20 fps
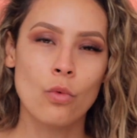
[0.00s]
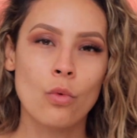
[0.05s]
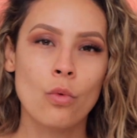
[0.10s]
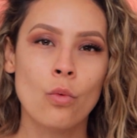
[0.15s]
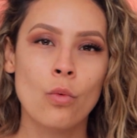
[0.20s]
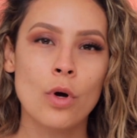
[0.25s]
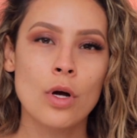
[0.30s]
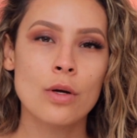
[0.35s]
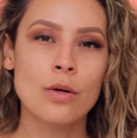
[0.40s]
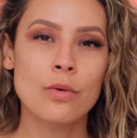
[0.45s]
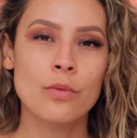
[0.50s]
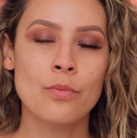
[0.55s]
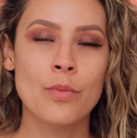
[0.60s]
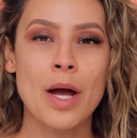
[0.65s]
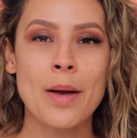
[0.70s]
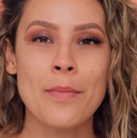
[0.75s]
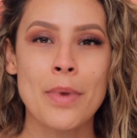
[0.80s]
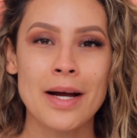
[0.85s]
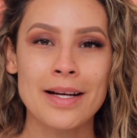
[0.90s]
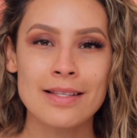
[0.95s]
what
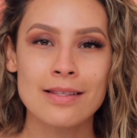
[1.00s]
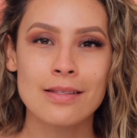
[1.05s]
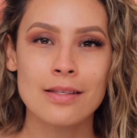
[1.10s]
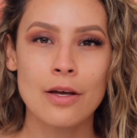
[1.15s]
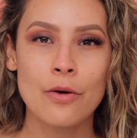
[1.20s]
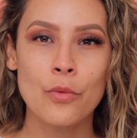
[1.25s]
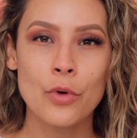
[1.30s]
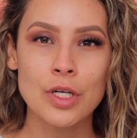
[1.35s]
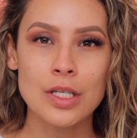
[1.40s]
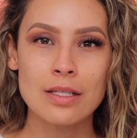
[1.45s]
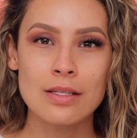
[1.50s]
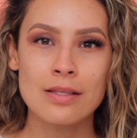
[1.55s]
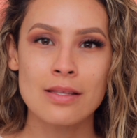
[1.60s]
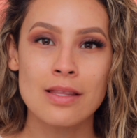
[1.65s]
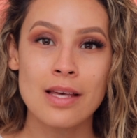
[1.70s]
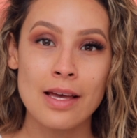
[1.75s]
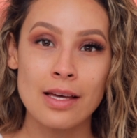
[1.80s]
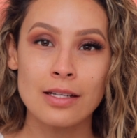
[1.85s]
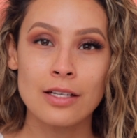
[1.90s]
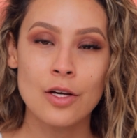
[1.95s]
my mindset was
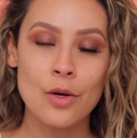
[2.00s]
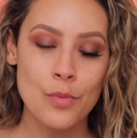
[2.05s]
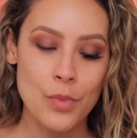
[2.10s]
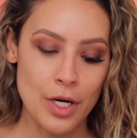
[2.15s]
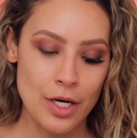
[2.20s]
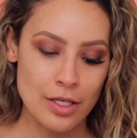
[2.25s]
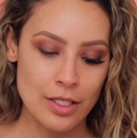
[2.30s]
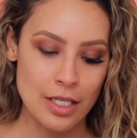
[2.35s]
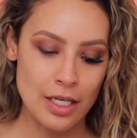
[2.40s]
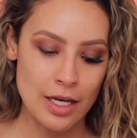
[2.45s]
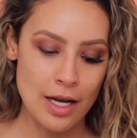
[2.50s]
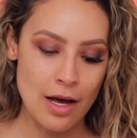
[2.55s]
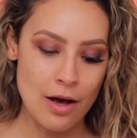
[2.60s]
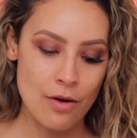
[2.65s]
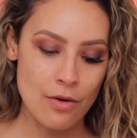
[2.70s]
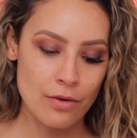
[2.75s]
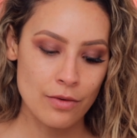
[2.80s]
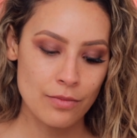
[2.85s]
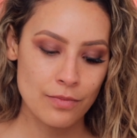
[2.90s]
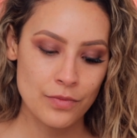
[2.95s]
then compared to
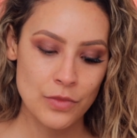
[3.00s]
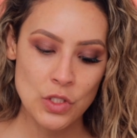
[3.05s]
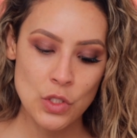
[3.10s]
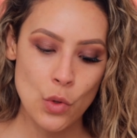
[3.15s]
now.